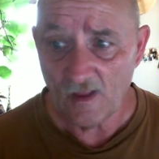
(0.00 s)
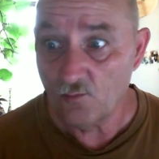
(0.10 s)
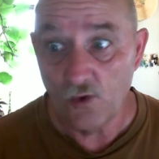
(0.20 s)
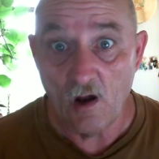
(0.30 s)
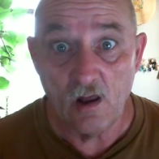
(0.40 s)

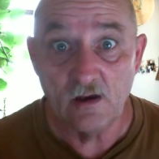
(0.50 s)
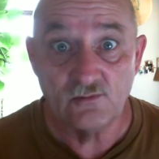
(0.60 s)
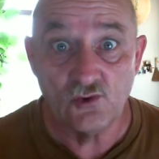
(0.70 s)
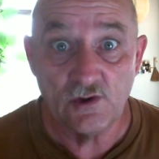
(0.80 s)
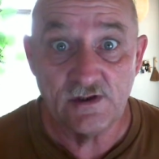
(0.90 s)
We all
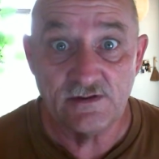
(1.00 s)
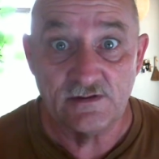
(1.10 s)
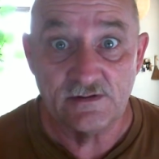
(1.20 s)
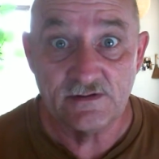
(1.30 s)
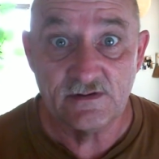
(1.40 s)
have
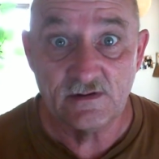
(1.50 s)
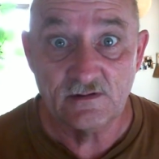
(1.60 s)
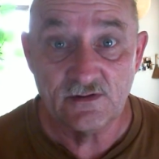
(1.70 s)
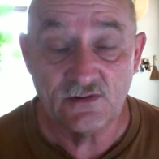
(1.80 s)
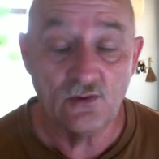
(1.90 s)
choices.
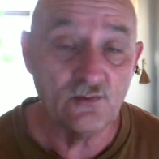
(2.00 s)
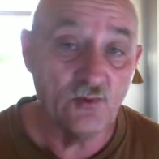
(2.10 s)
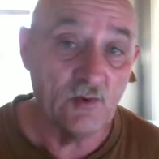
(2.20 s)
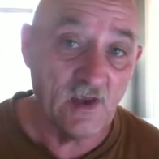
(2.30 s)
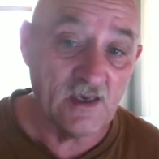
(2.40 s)
So if
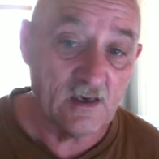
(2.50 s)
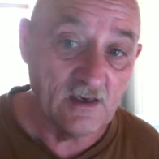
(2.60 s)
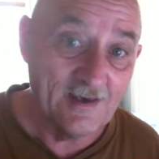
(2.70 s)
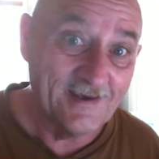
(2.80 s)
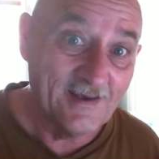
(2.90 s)
we make
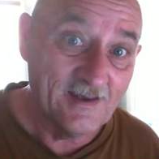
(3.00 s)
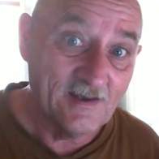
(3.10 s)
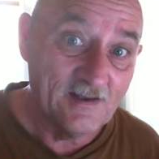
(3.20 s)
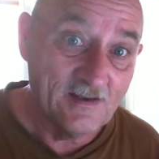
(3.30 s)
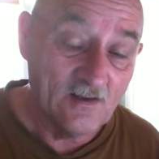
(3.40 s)

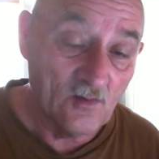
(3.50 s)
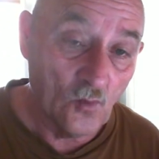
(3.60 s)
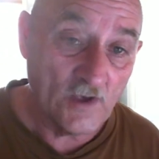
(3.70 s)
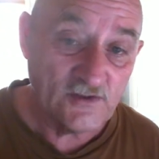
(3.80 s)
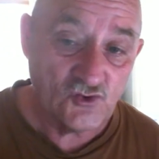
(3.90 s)

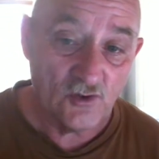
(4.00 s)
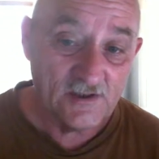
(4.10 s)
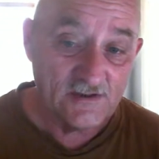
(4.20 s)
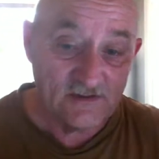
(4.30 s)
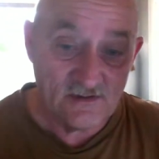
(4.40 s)
one
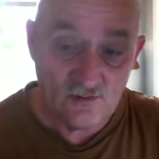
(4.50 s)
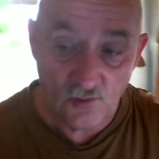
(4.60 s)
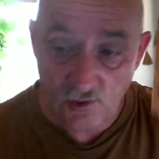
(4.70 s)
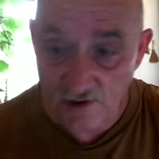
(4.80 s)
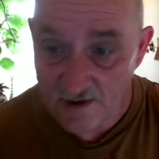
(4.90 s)
choice,
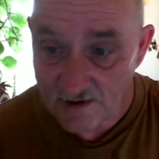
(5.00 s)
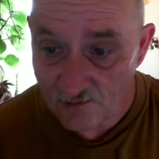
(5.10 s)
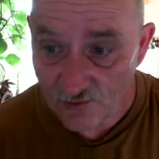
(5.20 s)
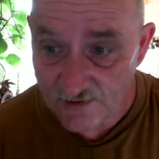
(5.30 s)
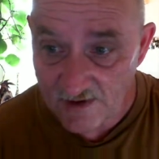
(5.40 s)
we could end
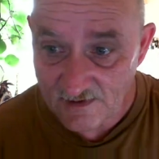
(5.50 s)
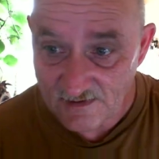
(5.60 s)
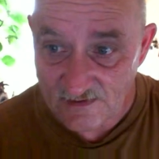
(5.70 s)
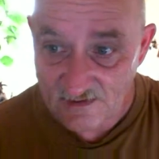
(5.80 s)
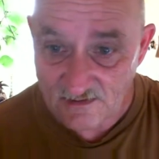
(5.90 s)
up with
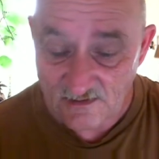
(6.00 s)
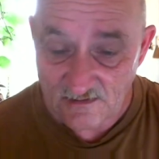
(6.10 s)
this.